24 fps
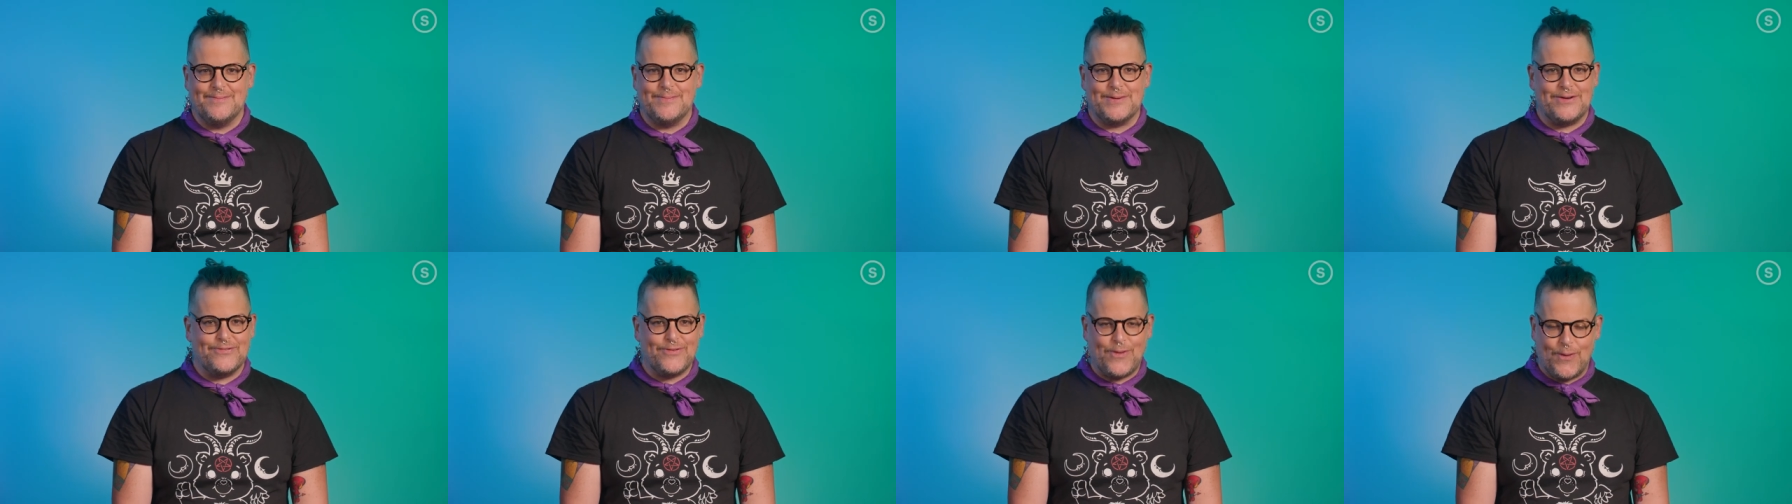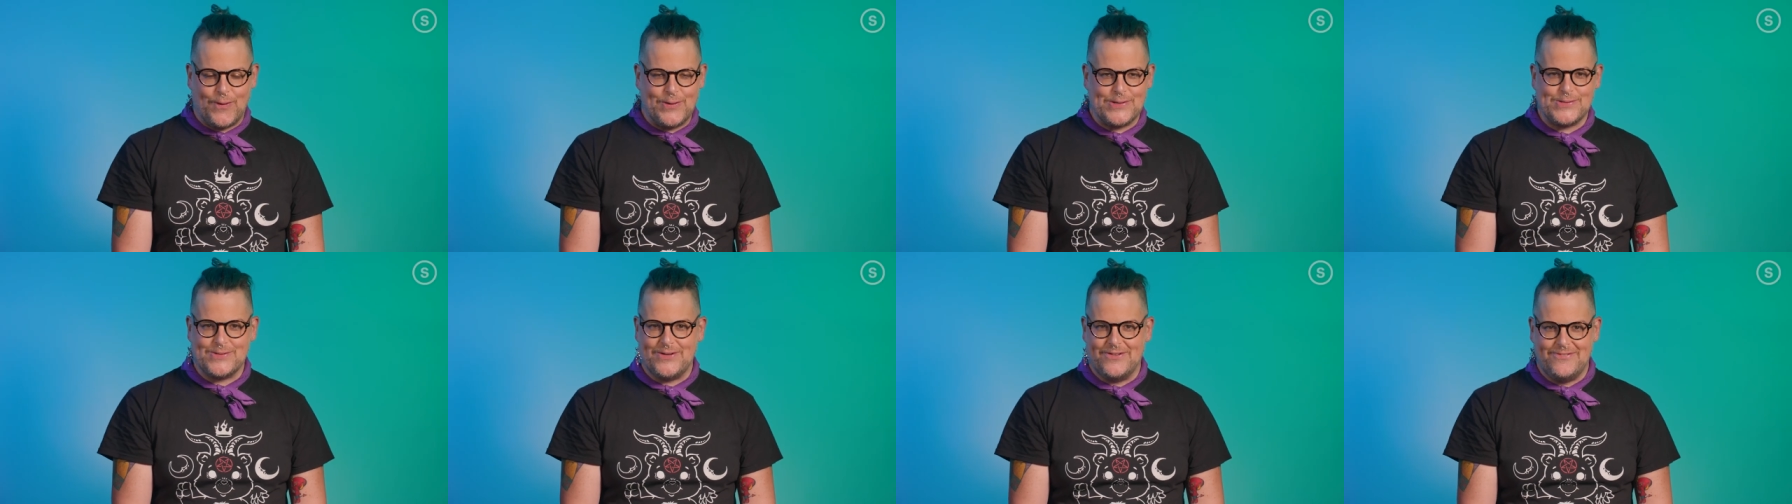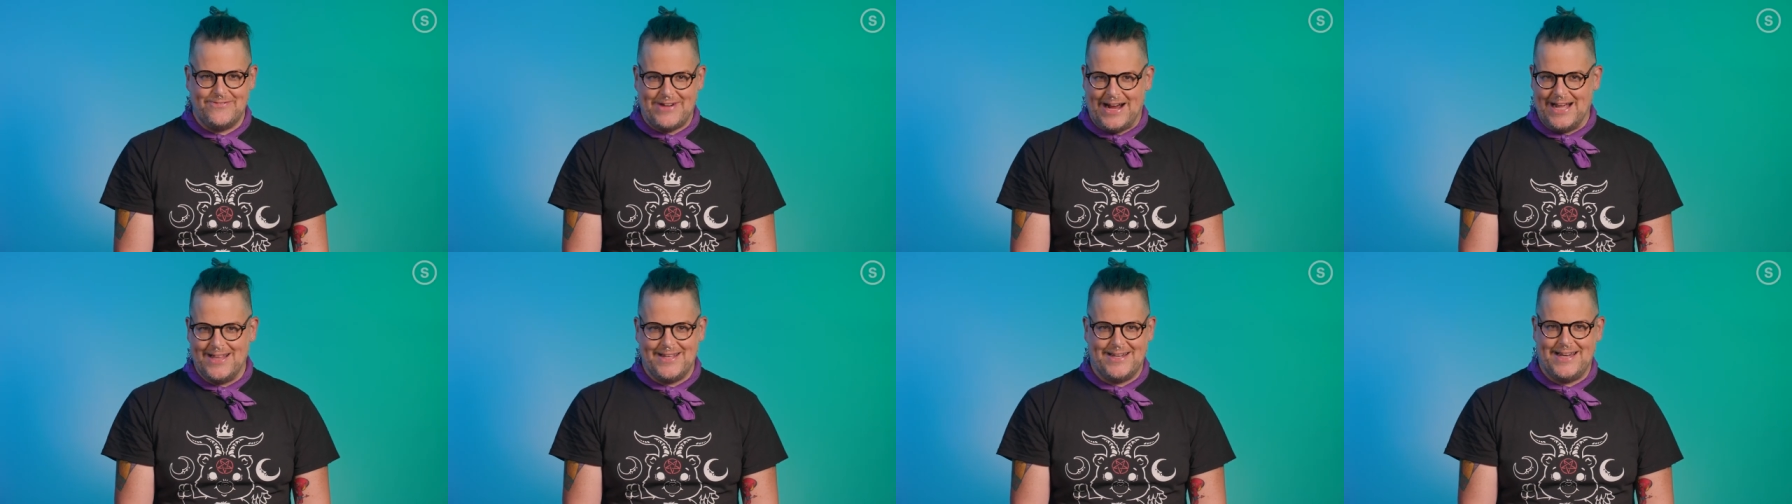but of course when
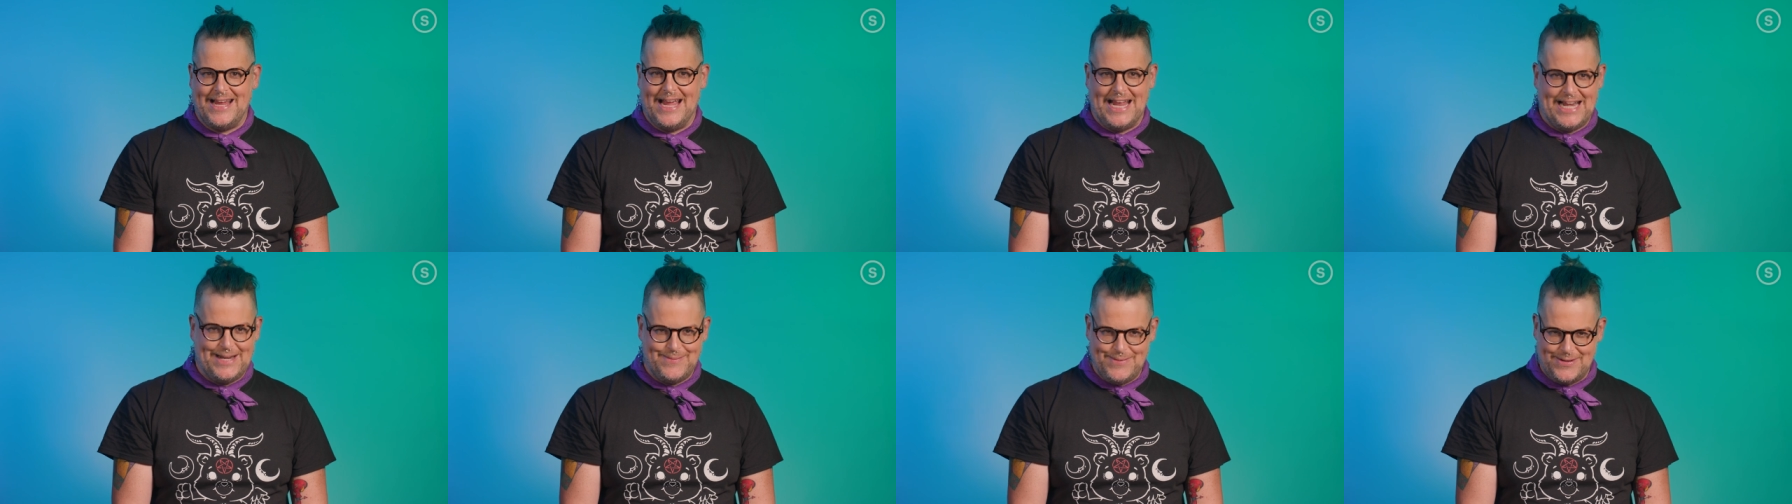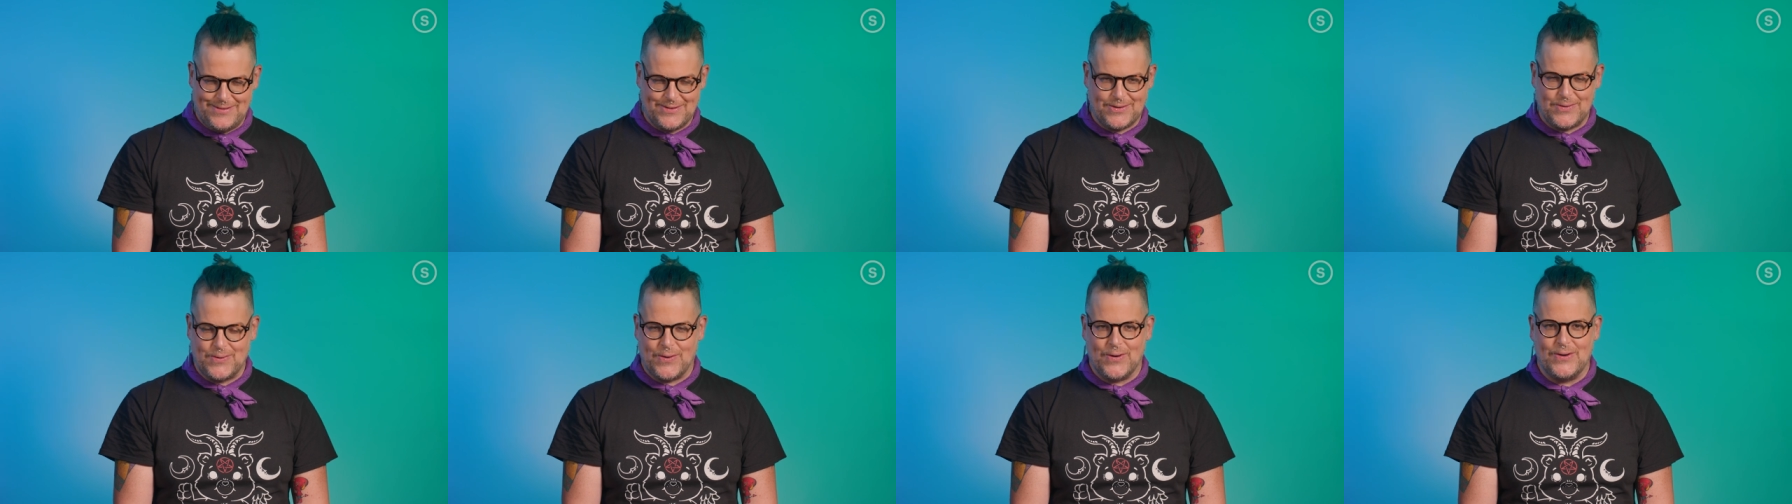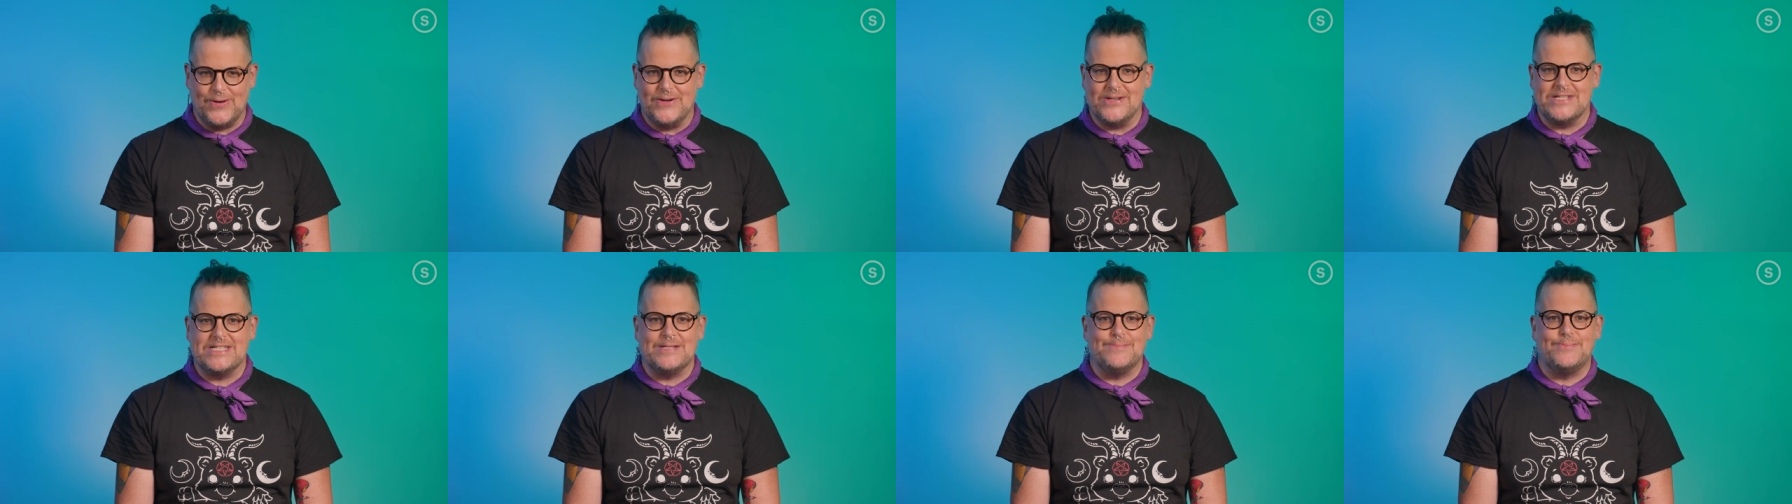Violet handed me the
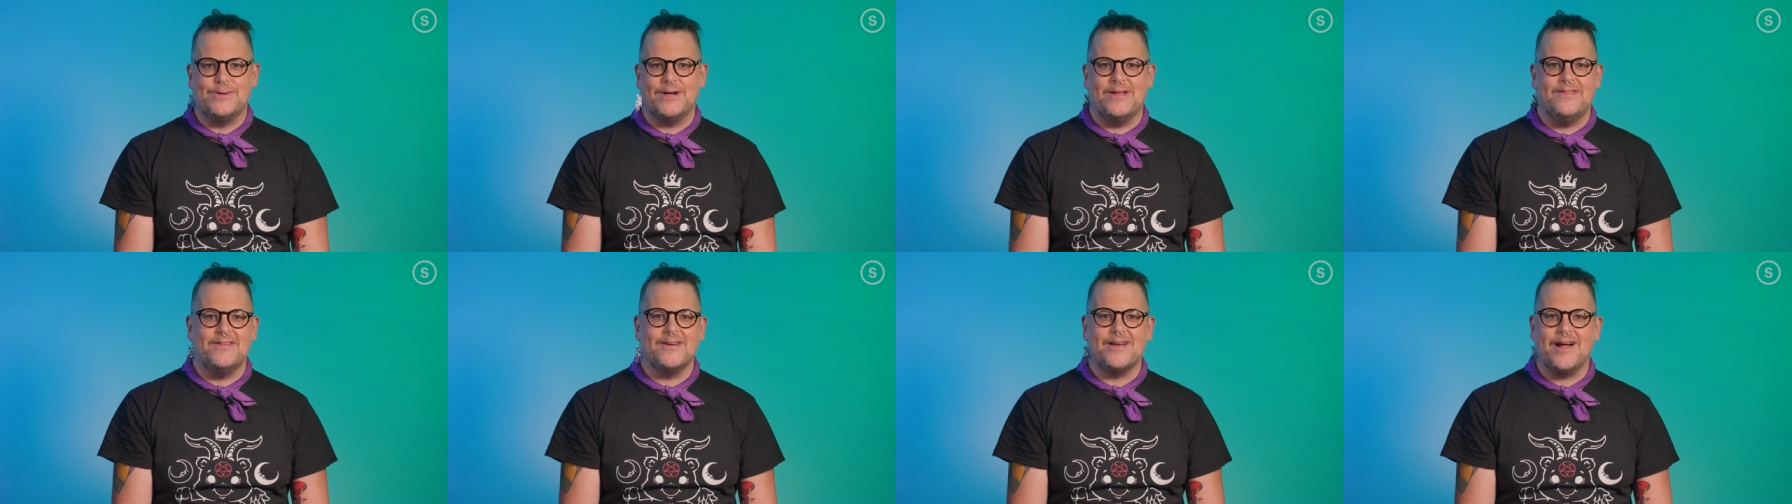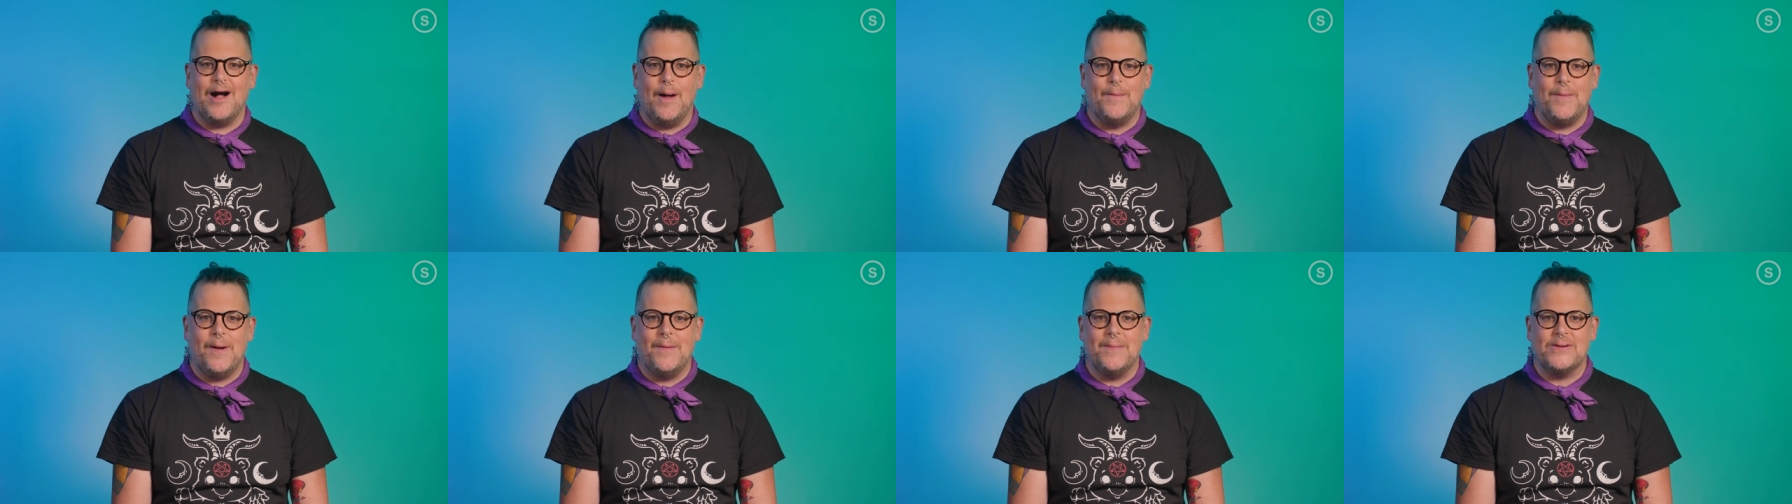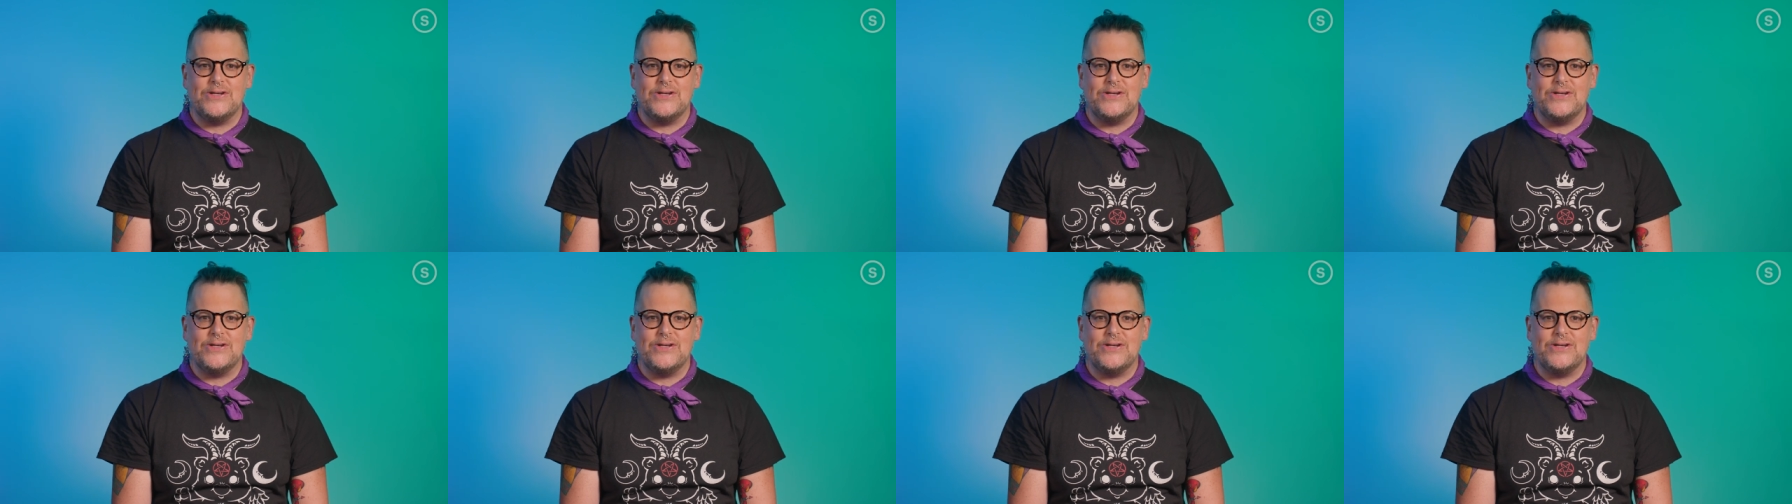quarters to put in the gumball